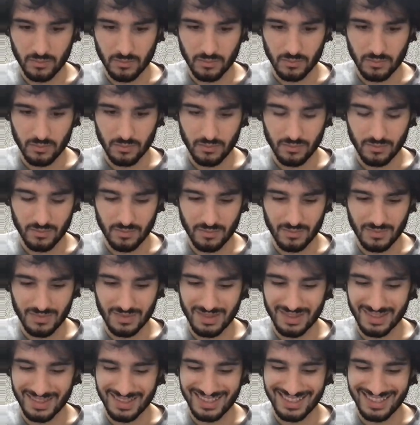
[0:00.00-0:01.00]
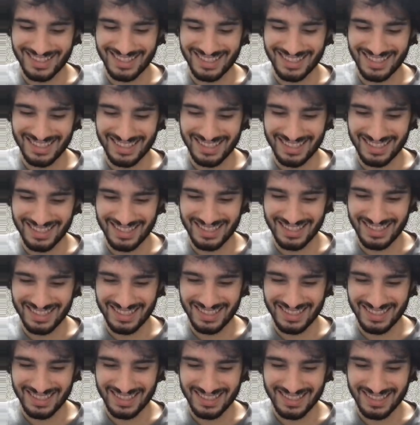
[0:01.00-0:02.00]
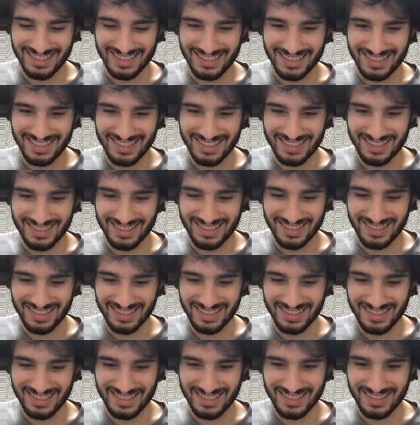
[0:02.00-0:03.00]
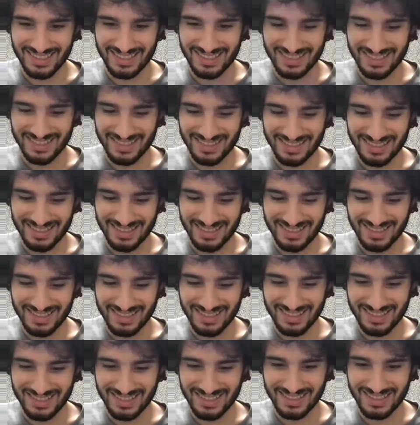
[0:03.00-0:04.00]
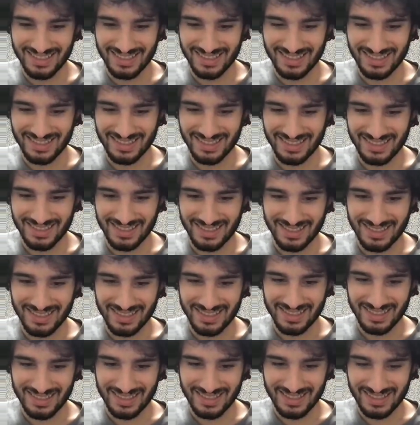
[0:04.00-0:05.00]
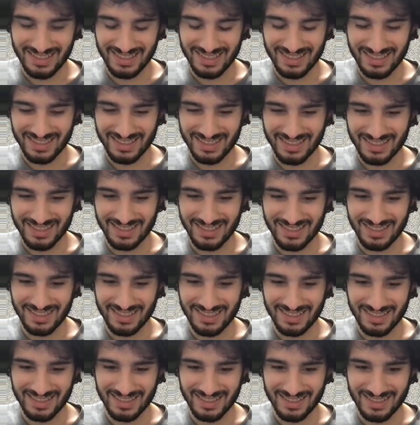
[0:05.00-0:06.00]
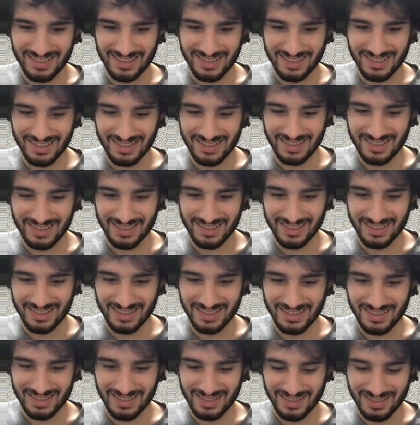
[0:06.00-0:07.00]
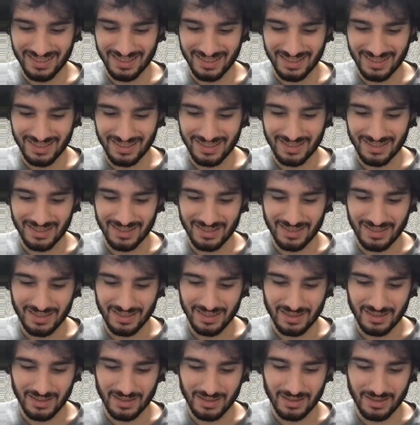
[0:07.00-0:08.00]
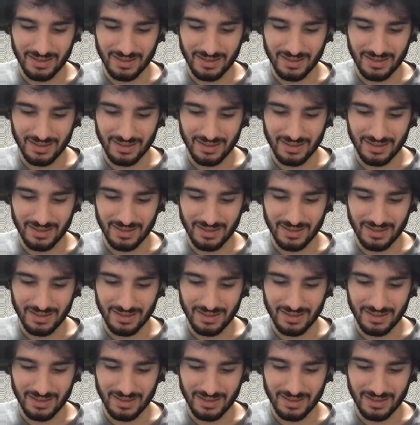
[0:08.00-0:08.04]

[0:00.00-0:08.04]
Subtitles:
[no speech]